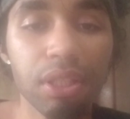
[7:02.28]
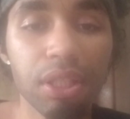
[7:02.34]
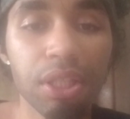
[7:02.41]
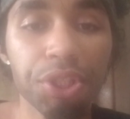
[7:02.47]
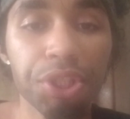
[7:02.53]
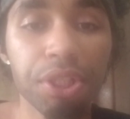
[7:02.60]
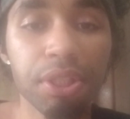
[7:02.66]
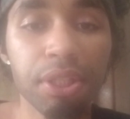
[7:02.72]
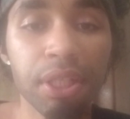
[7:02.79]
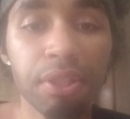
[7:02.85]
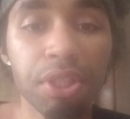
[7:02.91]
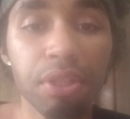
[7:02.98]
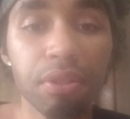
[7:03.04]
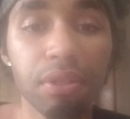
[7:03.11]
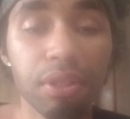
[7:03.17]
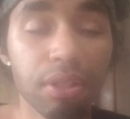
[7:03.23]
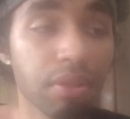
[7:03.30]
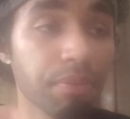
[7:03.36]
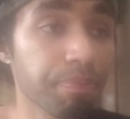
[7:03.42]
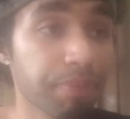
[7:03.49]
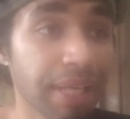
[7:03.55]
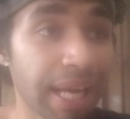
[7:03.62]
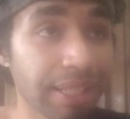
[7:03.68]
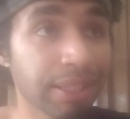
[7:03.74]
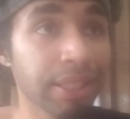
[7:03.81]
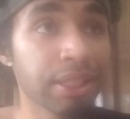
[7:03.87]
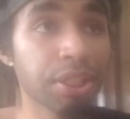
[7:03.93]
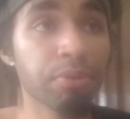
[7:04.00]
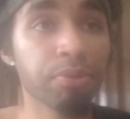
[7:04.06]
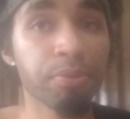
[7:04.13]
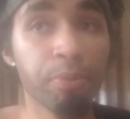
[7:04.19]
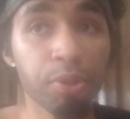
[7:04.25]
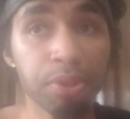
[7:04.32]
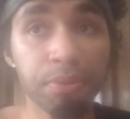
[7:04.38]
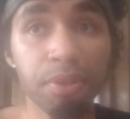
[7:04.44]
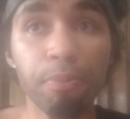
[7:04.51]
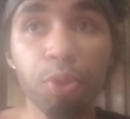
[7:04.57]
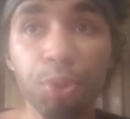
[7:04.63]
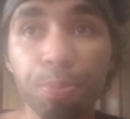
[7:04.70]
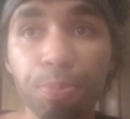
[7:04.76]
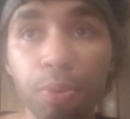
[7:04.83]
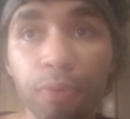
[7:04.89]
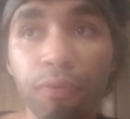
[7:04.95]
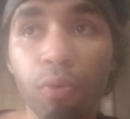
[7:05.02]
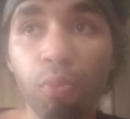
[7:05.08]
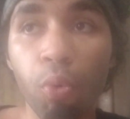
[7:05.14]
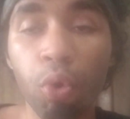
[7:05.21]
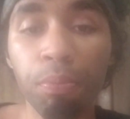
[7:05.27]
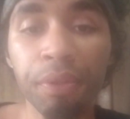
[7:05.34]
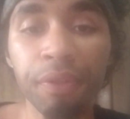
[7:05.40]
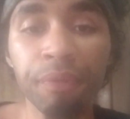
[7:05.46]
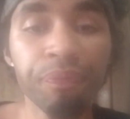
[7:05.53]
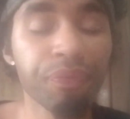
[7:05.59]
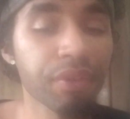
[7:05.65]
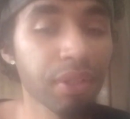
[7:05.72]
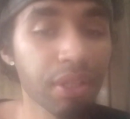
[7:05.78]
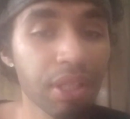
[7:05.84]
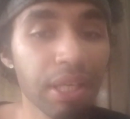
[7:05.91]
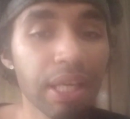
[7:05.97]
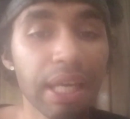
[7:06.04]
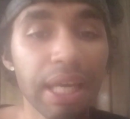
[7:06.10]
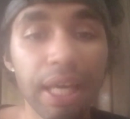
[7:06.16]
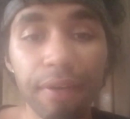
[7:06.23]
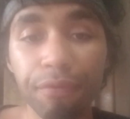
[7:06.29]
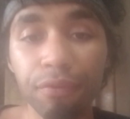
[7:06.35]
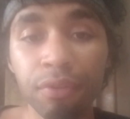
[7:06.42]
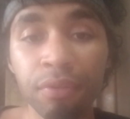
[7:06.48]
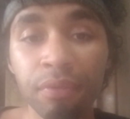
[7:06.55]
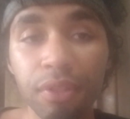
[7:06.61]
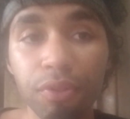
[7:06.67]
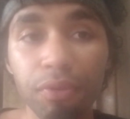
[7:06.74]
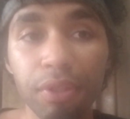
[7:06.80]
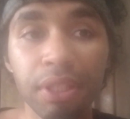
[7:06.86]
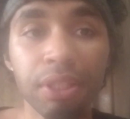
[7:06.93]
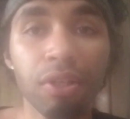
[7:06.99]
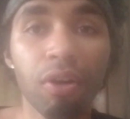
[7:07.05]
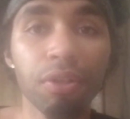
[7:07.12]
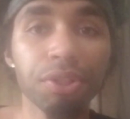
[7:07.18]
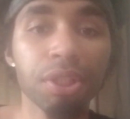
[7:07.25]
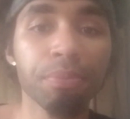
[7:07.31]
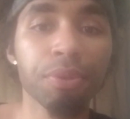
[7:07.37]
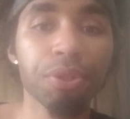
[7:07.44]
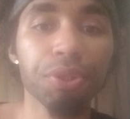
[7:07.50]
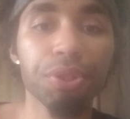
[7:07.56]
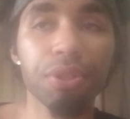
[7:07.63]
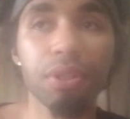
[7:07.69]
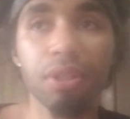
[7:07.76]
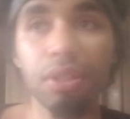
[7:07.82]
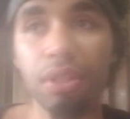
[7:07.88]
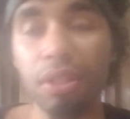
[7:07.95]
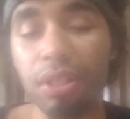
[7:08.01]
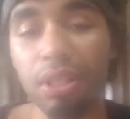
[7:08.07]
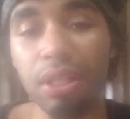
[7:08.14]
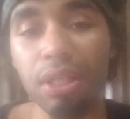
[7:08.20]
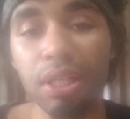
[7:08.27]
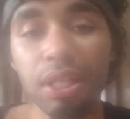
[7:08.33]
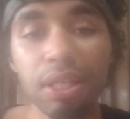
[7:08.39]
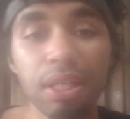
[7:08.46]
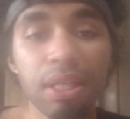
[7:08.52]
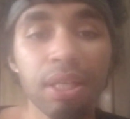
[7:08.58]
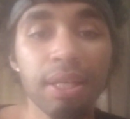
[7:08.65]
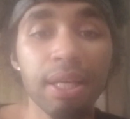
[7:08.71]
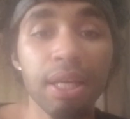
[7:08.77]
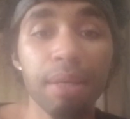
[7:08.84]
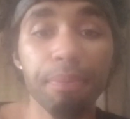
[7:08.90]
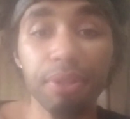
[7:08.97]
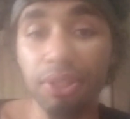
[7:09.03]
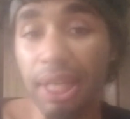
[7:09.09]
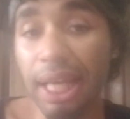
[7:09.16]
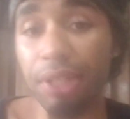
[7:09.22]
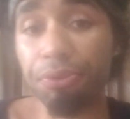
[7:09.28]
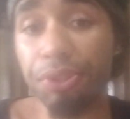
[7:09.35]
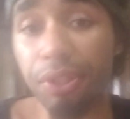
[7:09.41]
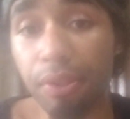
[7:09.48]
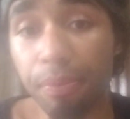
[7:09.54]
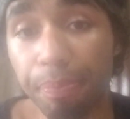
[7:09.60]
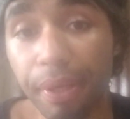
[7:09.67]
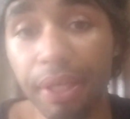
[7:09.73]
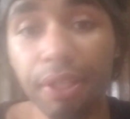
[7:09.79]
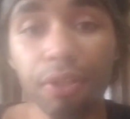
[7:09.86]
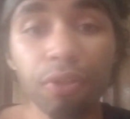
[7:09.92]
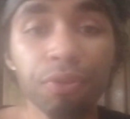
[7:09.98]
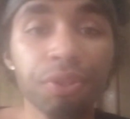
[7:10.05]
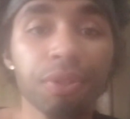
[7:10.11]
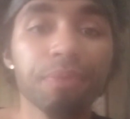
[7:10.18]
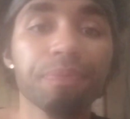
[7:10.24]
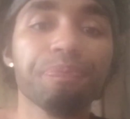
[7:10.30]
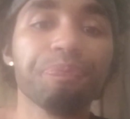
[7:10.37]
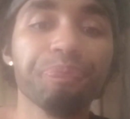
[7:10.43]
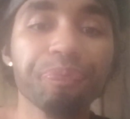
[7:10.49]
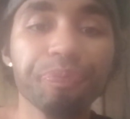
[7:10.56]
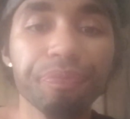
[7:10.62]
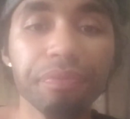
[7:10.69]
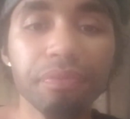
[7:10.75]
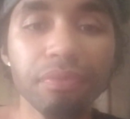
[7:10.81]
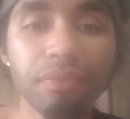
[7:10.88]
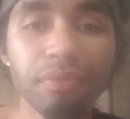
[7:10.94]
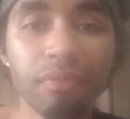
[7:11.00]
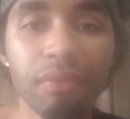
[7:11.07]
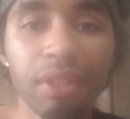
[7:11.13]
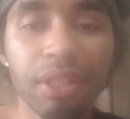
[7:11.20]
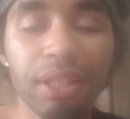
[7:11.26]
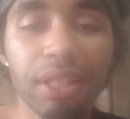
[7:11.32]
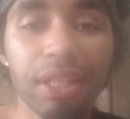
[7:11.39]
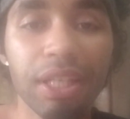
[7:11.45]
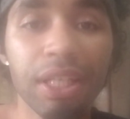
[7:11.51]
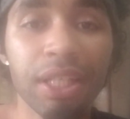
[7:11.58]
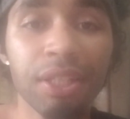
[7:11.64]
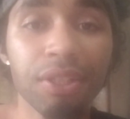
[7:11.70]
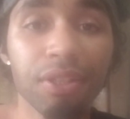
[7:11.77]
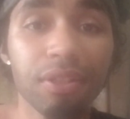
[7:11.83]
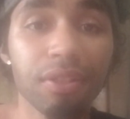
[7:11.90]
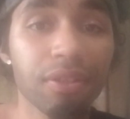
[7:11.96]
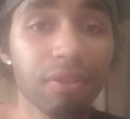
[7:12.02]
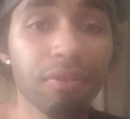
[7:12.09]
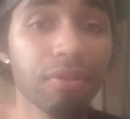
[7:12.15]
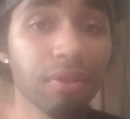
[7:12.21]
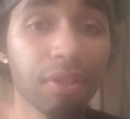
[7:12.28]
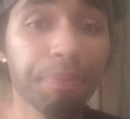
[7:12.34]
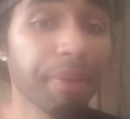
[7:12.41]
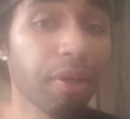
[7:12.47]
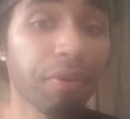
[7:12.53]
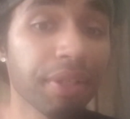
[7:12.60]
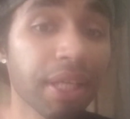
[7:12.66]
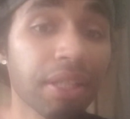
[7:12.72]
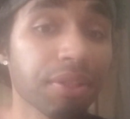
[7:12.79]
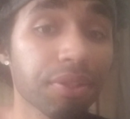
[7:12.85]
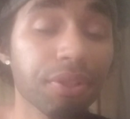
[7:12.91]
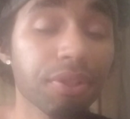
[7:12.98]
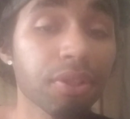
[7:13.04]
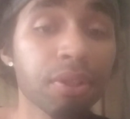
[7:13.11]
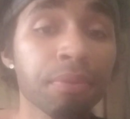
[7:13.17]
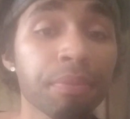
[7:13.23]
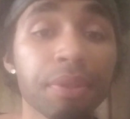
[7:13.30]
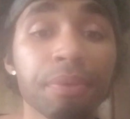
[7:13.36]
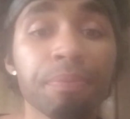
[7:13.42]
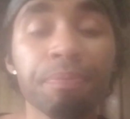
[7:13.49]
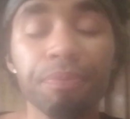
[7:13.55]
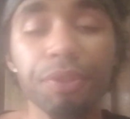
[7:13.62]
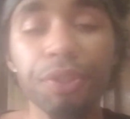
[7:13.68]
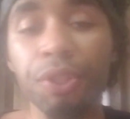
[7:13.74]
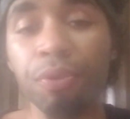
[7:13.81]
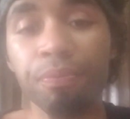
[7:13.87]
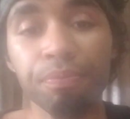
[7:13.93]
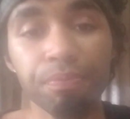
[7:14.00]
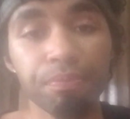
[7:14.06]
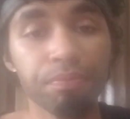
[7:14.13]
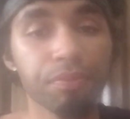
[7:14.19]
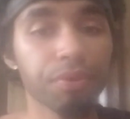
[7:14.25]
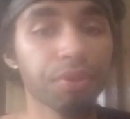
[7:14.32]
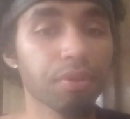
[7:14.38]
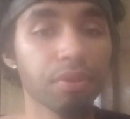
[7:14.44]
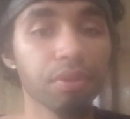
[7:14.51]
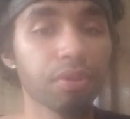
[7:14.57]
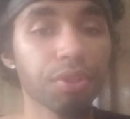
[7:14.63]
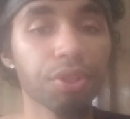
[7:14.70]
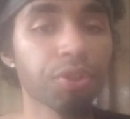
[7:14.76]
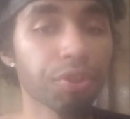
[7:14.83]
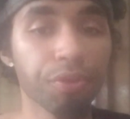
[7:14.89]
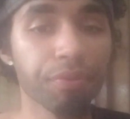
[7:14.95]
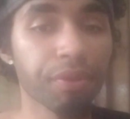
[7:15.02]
And Dad said she was supposed to be the most beautiful woman ever, creating God's image. But sadly, she rebelled against him, and you know the